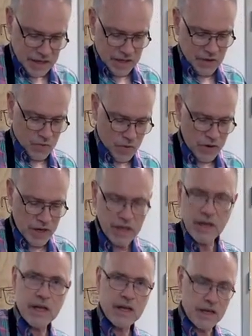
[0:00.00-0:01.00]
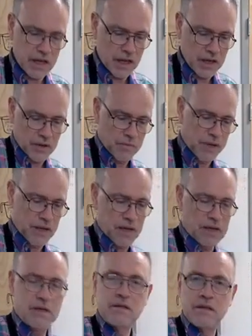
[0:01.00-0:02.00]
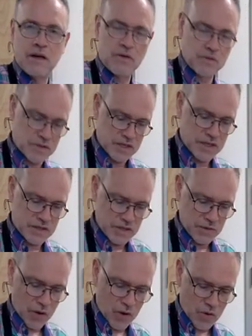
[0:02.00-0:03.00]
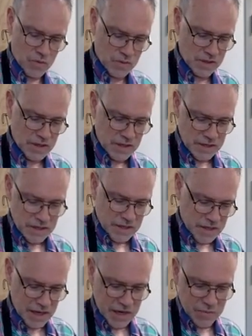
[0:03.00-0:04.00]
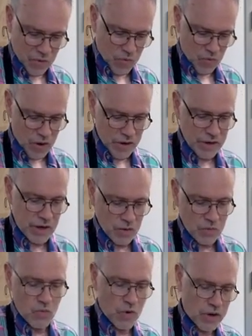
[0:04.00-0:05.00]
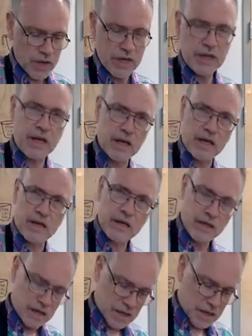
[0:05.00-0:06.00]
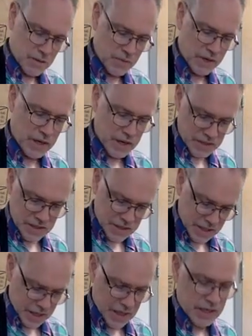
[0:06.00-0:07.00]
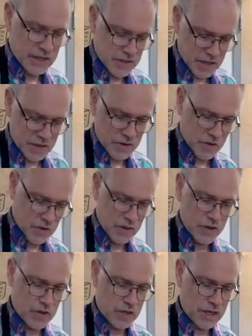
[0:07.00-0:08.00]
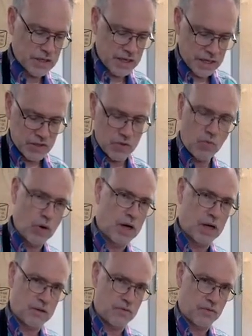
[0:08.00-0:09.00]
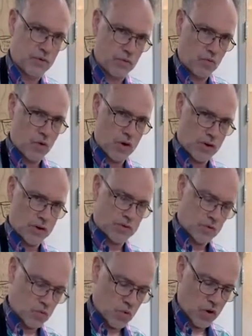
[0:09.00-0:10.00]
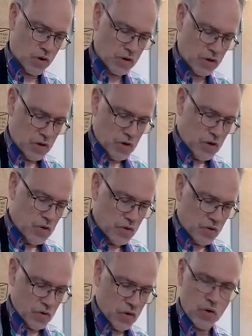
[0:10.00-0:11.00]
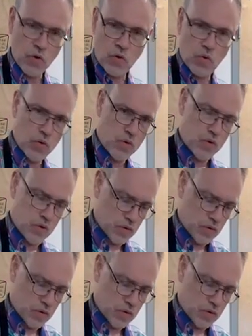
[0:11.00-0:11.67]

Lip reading: Work it in a little bit. Don't just think, oh, I need more water. No, work it in because like I said earlier, it takes a while for the water to work through